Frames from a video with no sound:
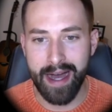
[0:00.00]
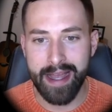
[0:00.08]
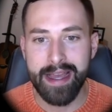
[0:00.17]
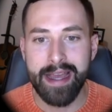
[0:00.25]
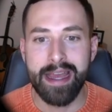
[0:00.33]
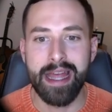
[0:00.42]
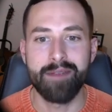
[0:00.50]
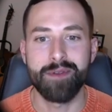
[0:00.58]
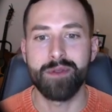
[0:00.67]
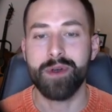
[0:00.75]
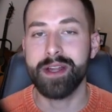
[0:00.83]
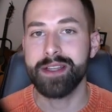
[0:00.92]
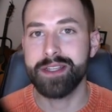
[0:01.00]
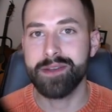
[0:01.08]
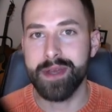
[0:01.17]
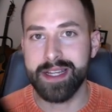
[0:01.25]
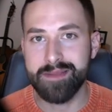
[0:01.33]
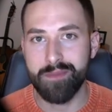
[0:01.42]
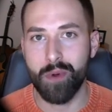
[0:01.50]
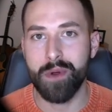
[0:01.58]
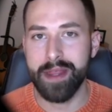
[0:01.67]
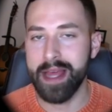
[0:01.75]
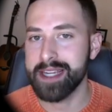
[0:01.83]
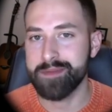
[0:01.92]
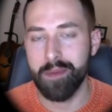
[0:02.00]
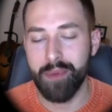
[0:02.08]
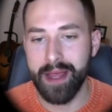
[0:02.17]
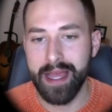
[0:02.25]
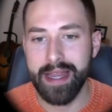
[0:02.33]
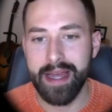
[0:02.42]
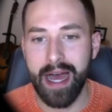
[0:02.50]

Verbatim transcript: And if you're looking to explore the expert plan,